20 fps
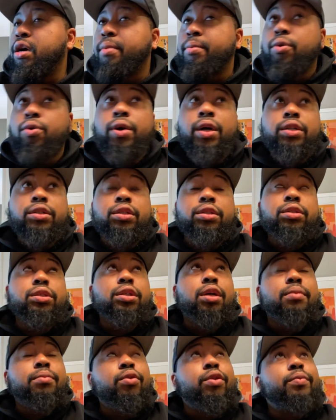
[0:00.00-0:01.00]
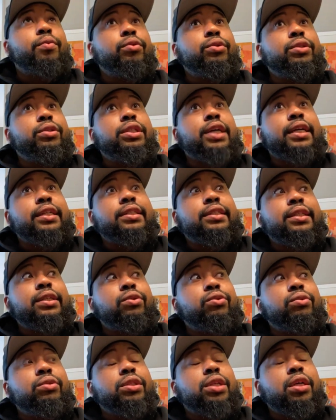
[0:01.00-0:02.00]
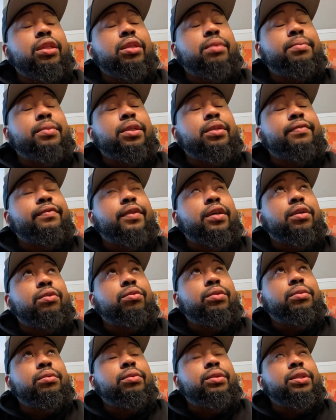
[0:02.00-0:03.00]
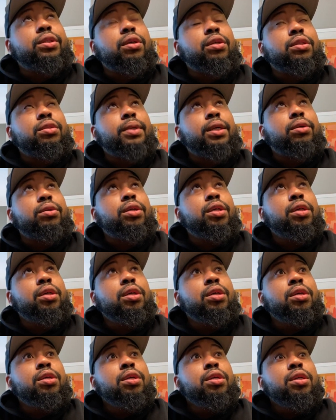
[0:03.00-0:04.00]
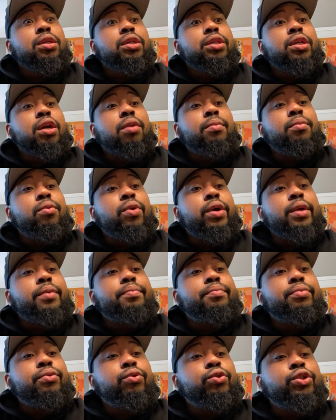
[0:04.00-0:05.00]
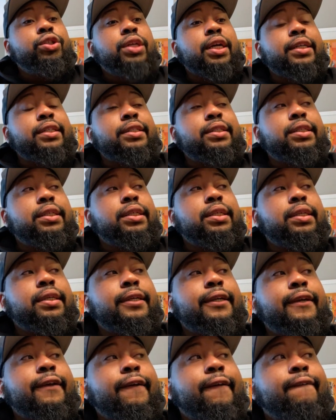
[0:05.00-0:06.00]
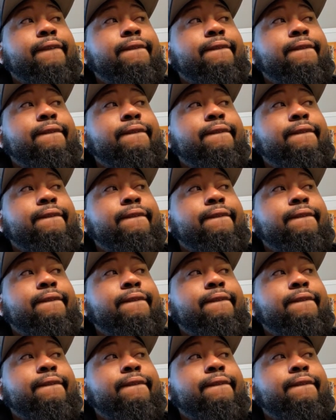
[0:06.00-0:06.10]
Who else? Youngboy, Pooh Shiesty. Who's the other motherfucker we talked about? Youngboy, Pooh Shiesty.